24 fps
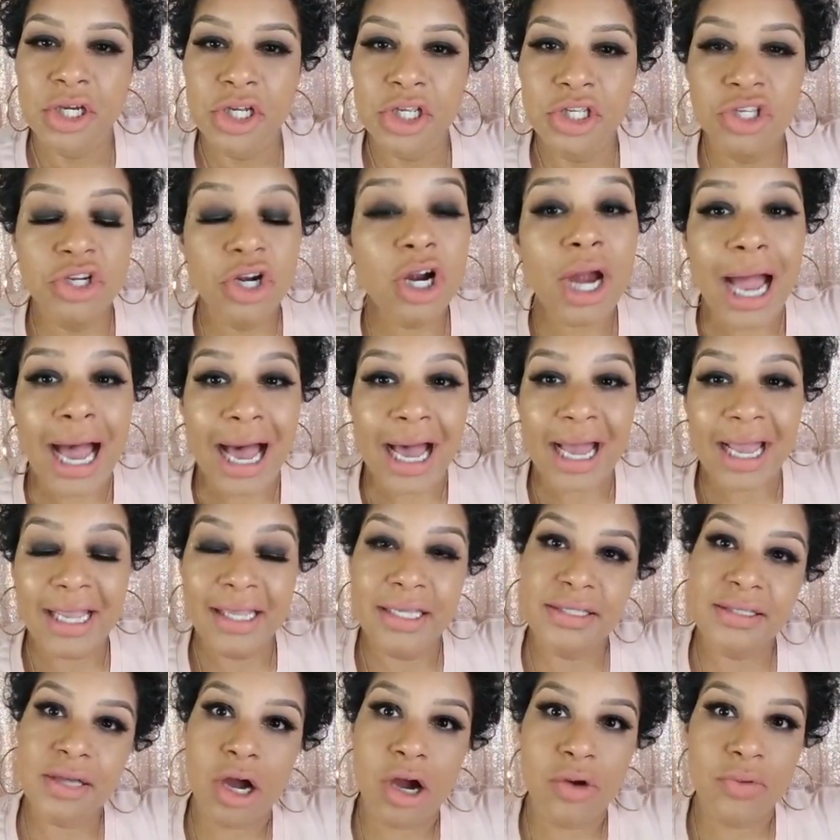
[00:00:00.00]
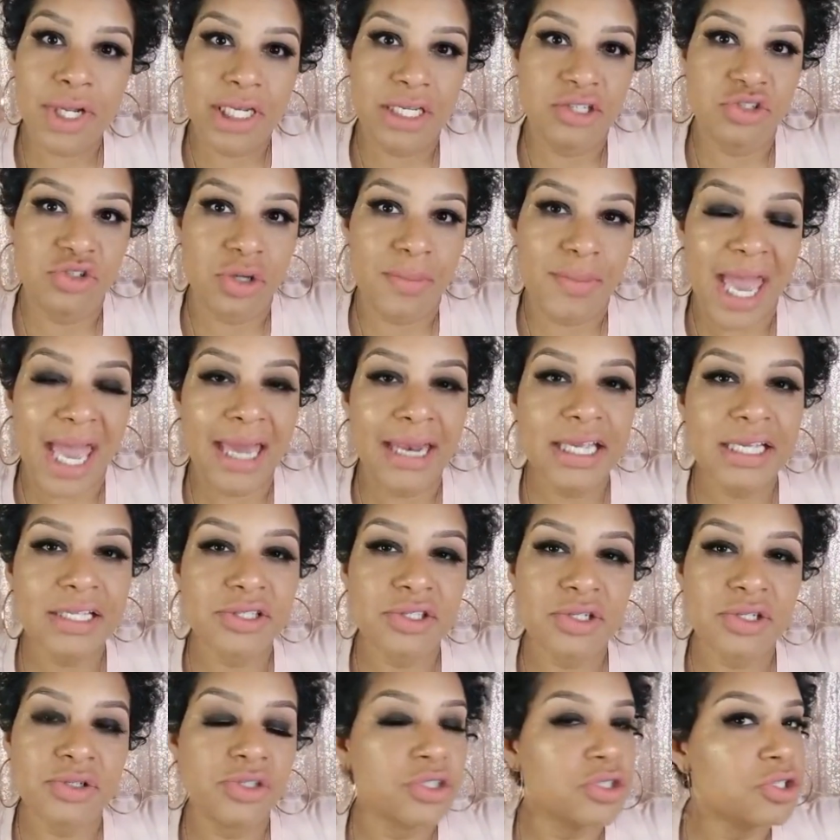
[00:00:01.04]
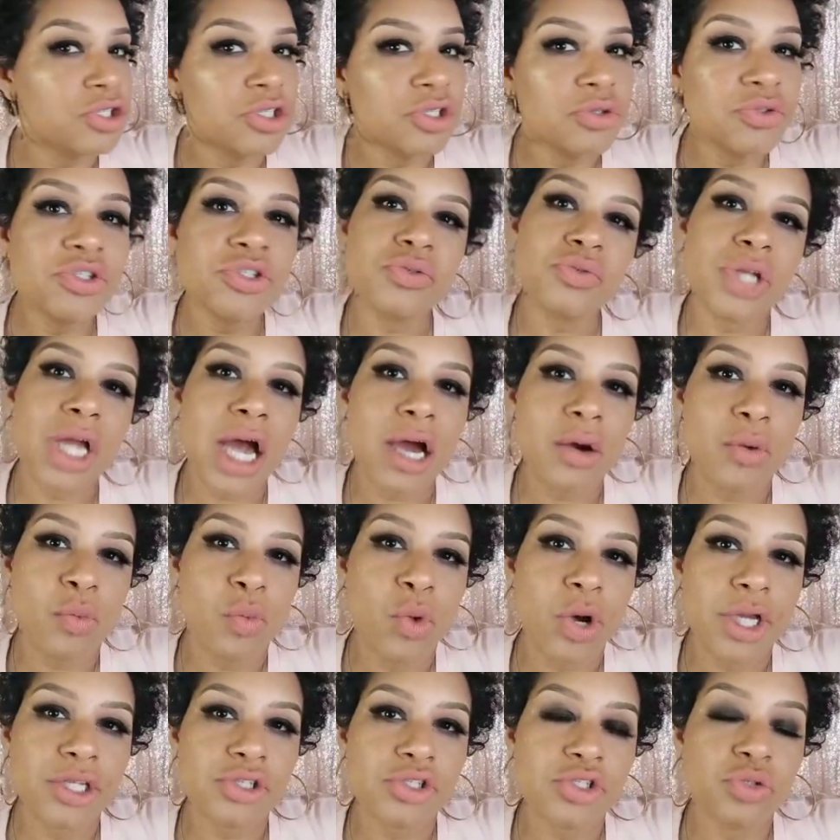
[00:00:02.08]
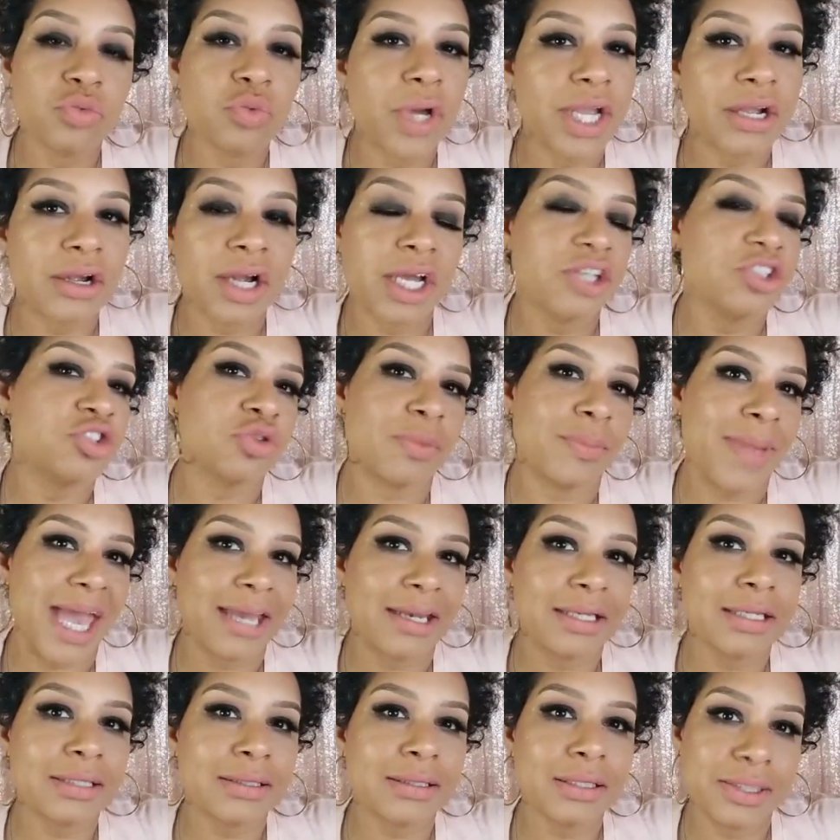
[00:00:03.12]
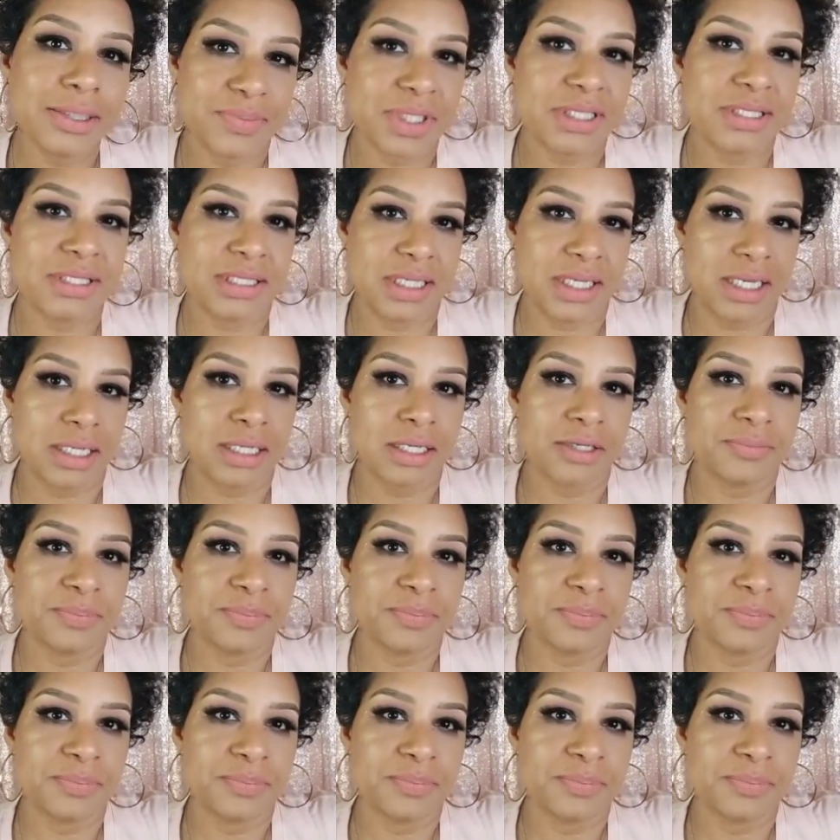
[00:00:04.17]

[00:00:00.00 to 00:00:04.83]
Your eye is already dramatic, so you do not want to wear a dramatic lipstick.